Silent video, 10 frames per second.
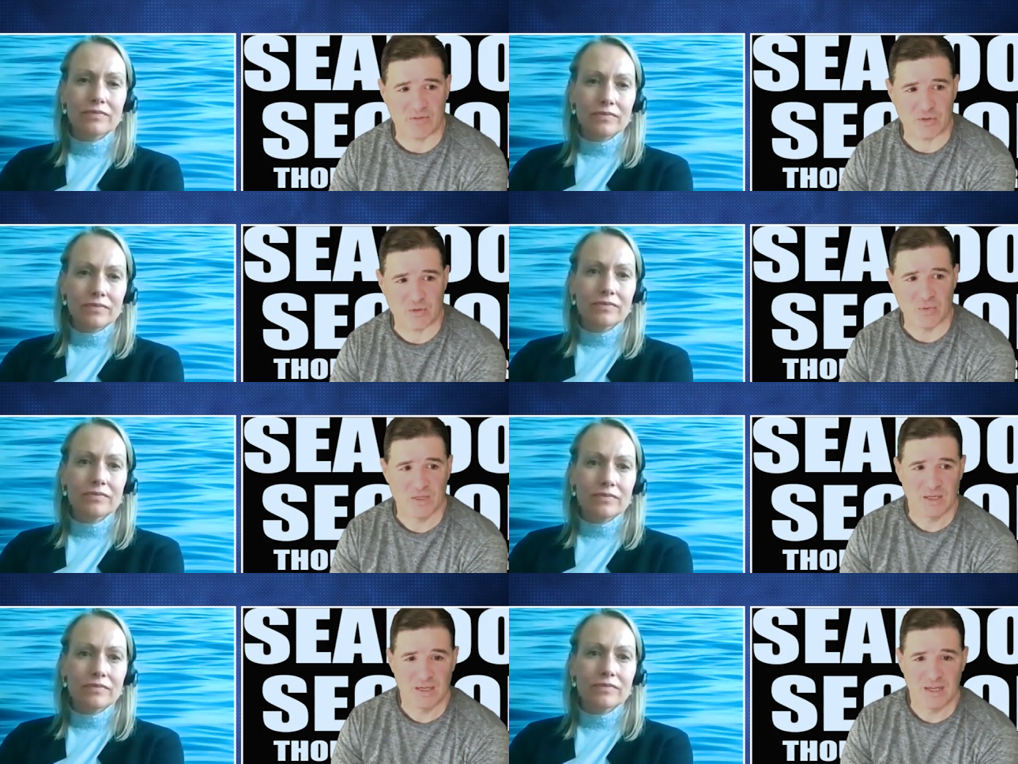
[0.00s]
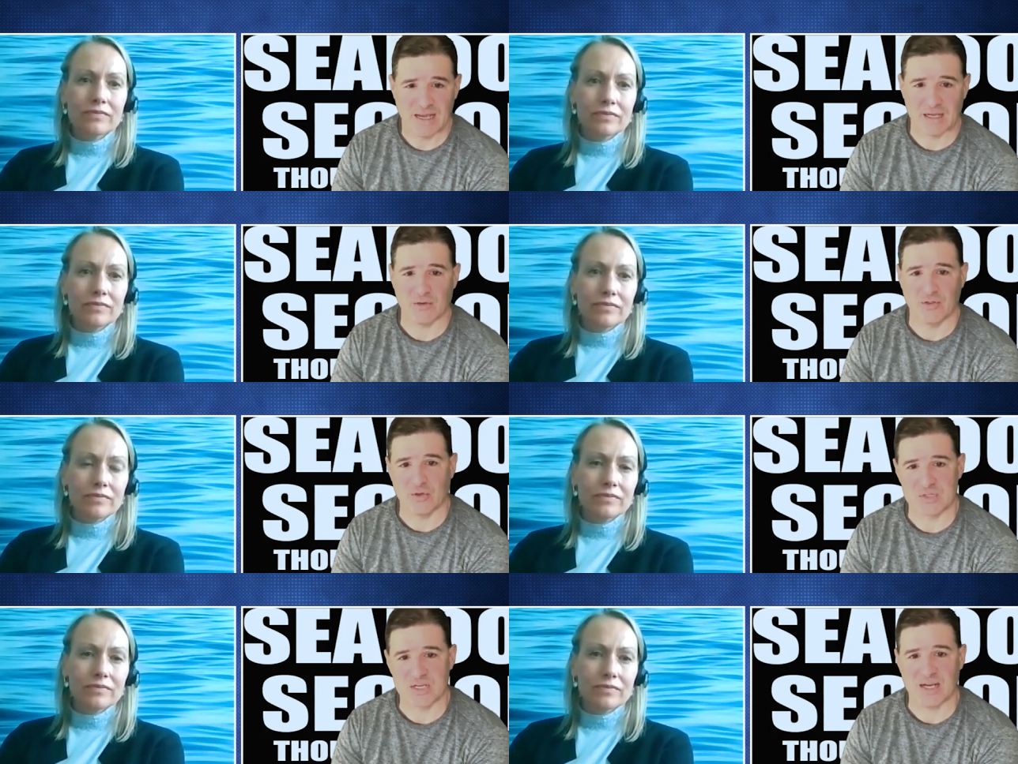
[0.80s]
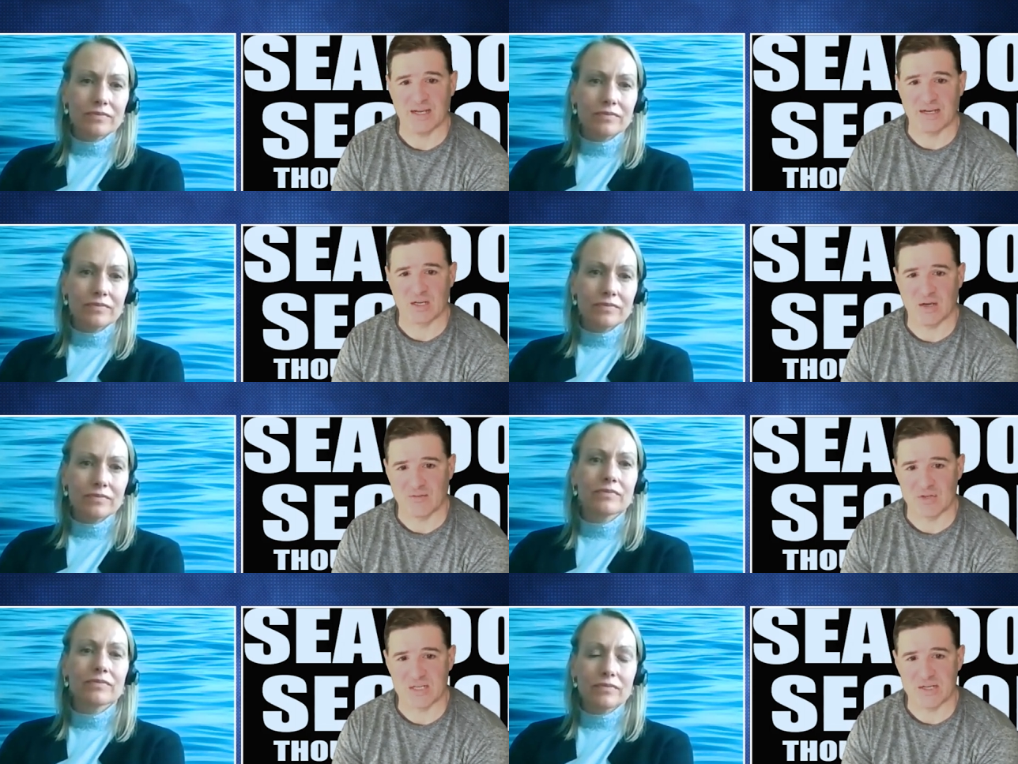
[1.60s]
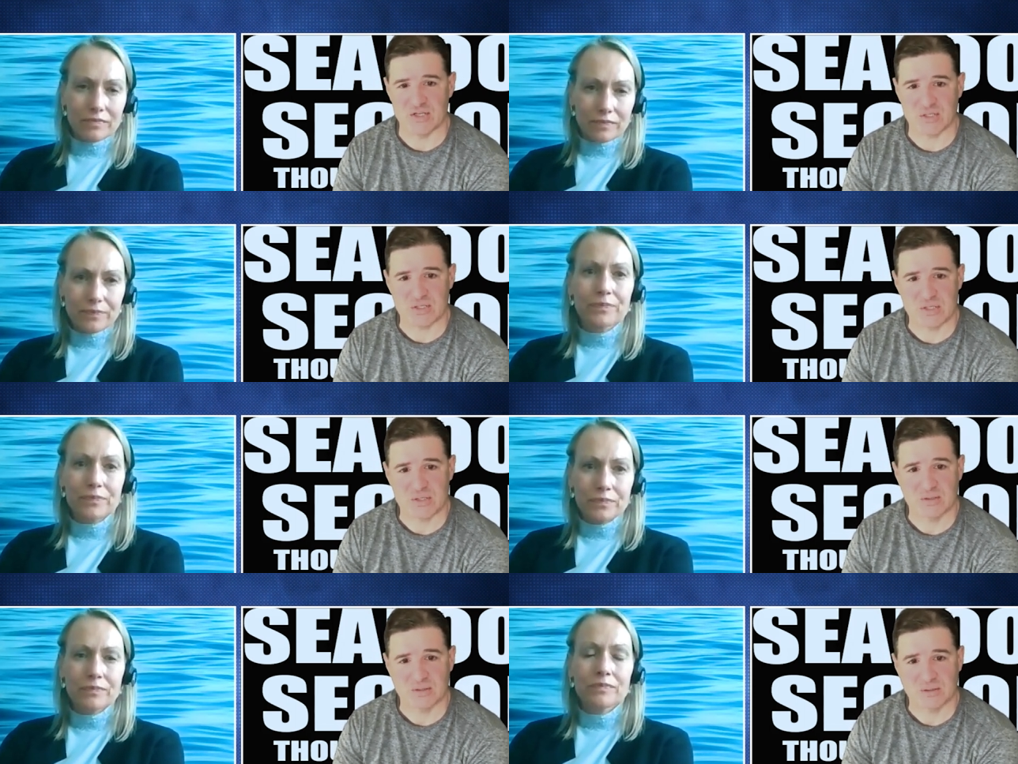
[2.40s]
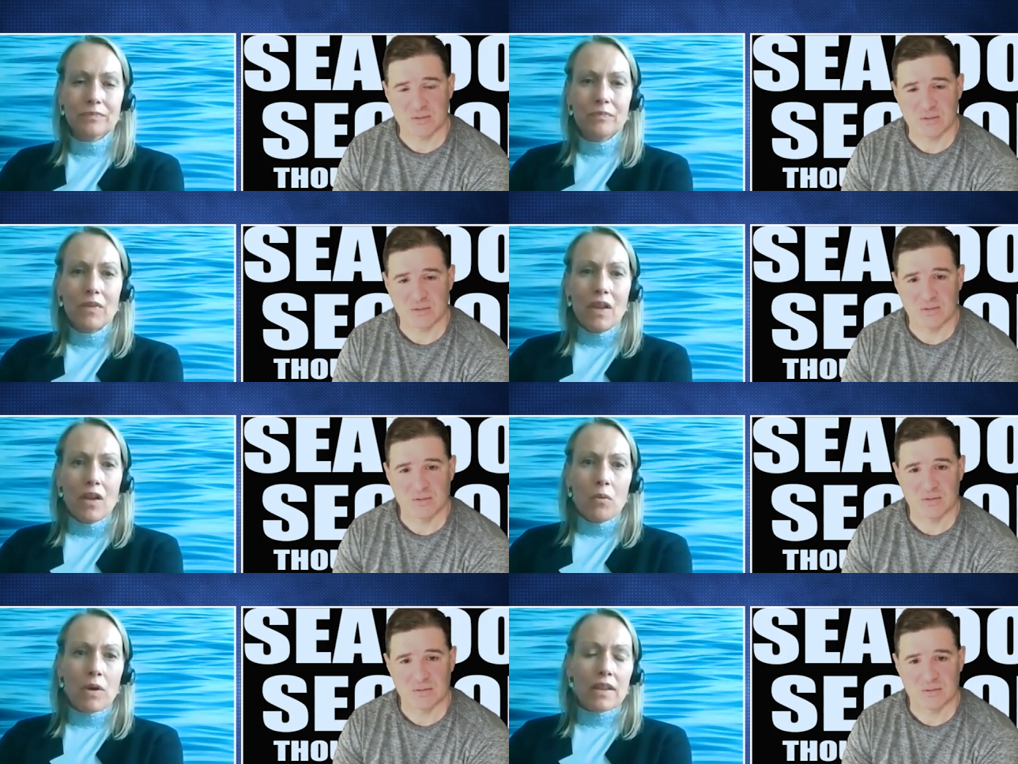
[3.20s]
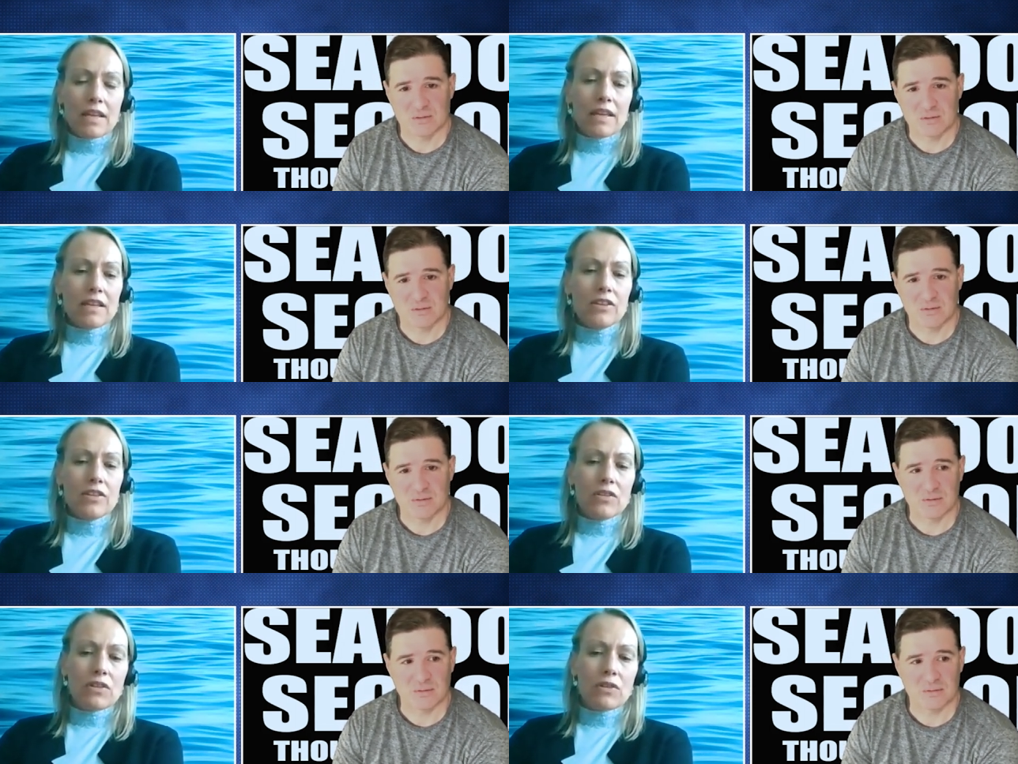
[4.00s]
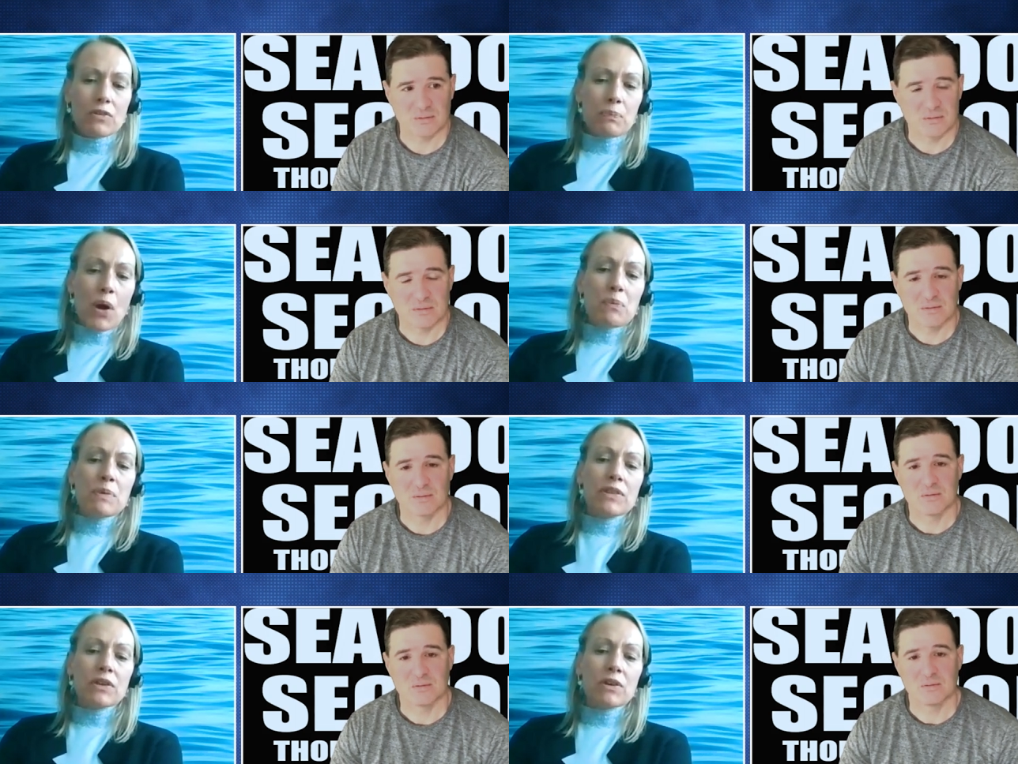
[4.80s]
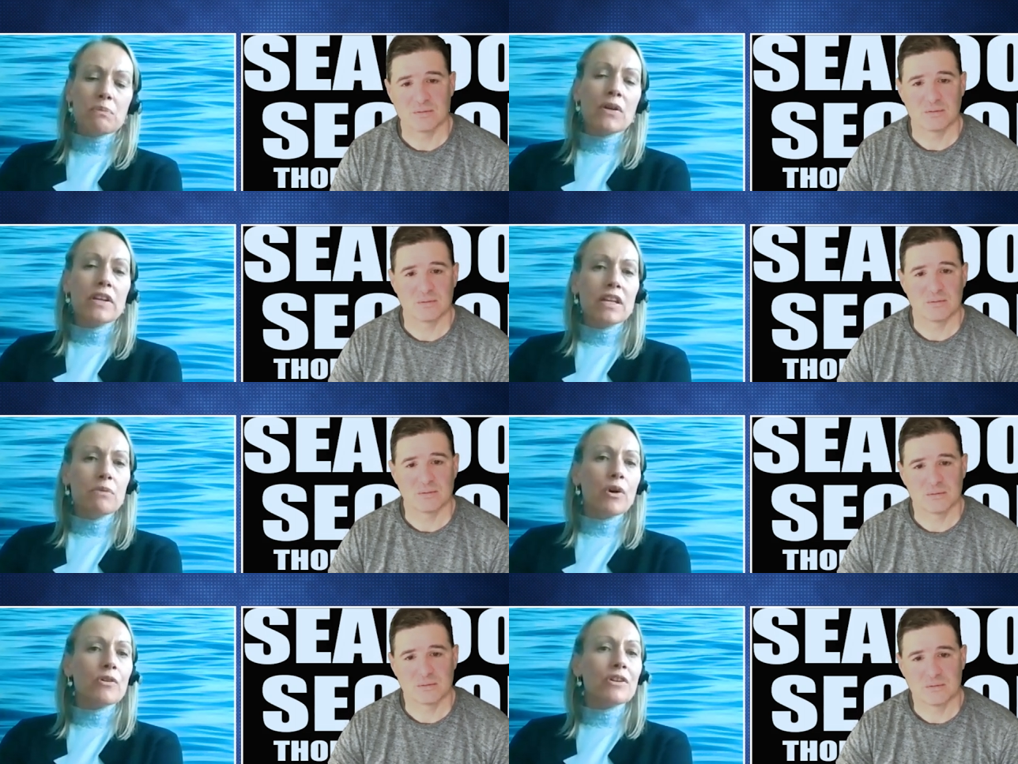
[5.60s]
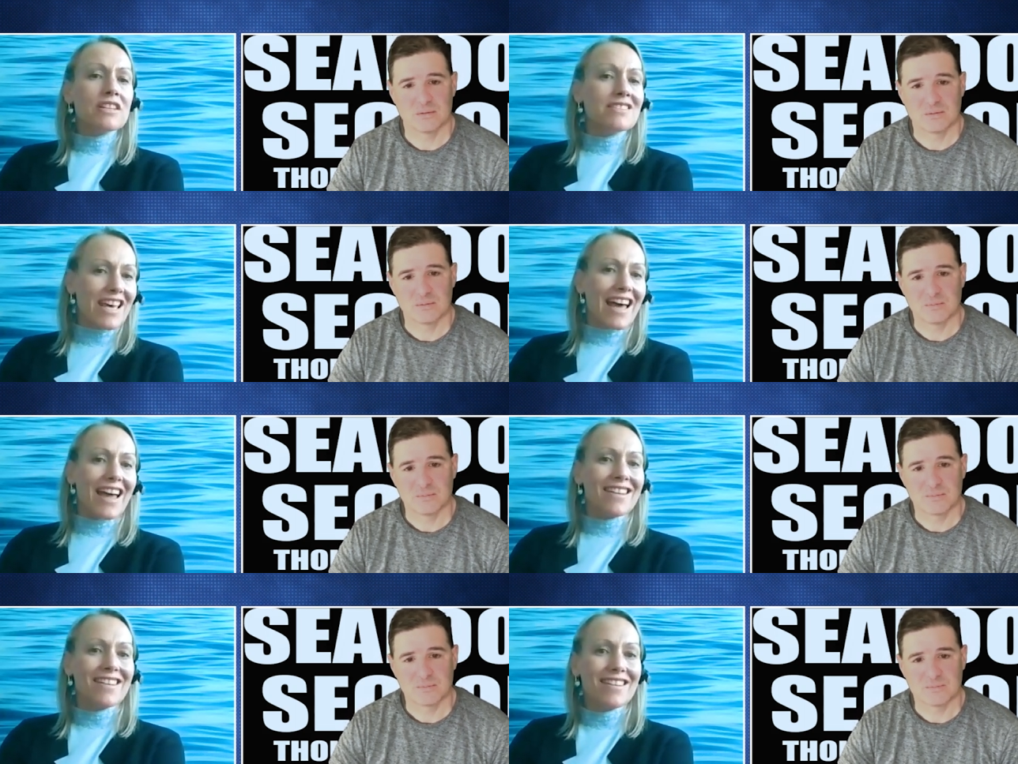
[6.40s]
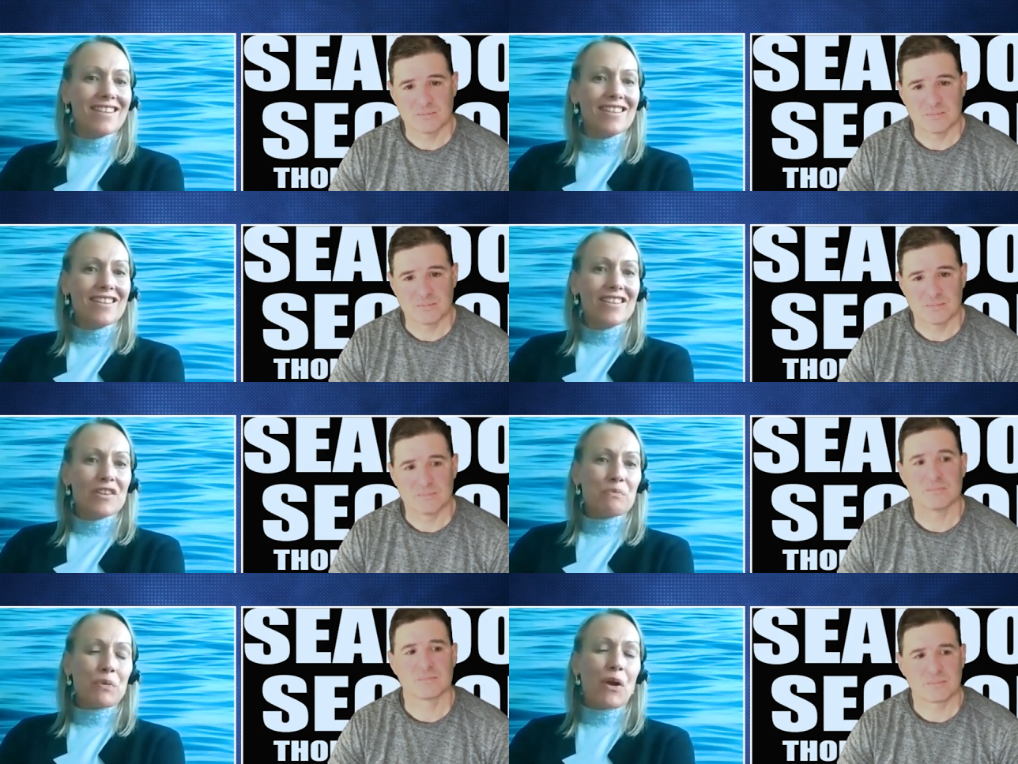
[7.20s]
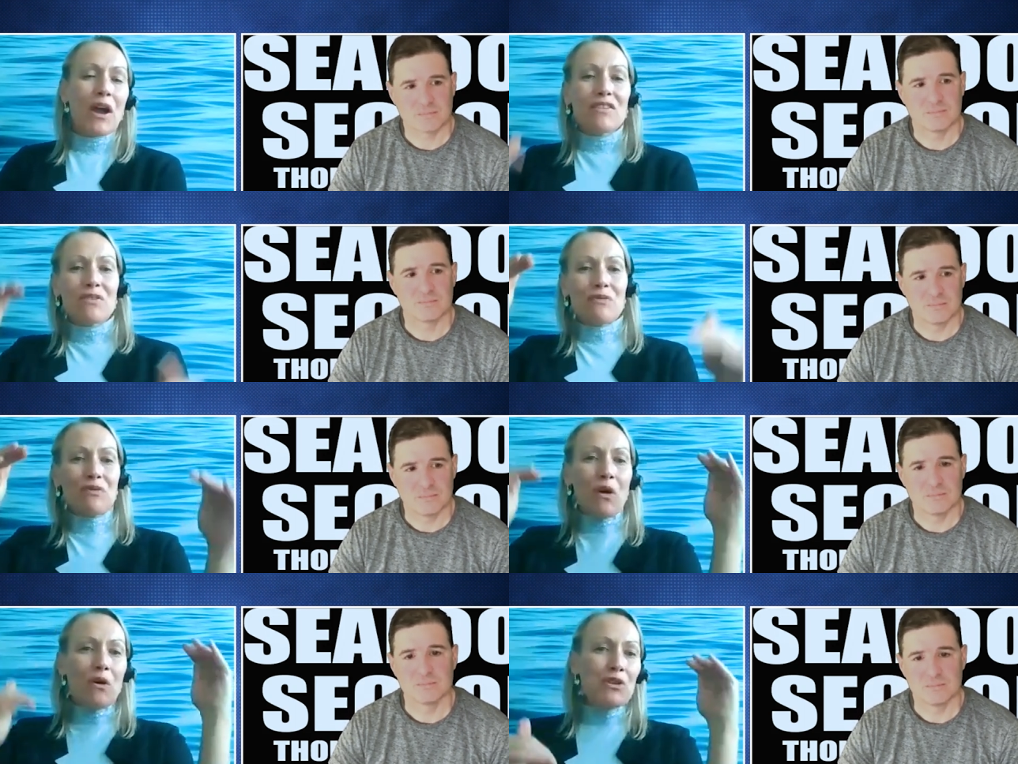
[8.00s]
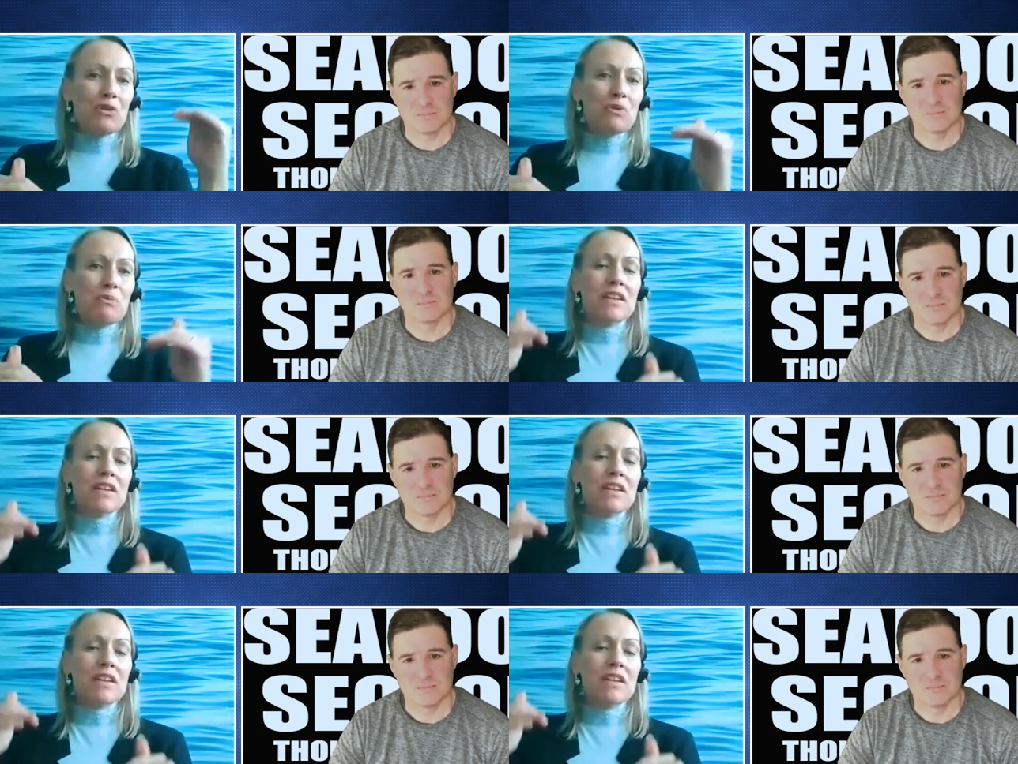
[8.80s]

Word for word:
Speaker 1: you handled those kind of conversations?
Speaker 2: Well, you know, the, the problem in the commodity world is that price, volume,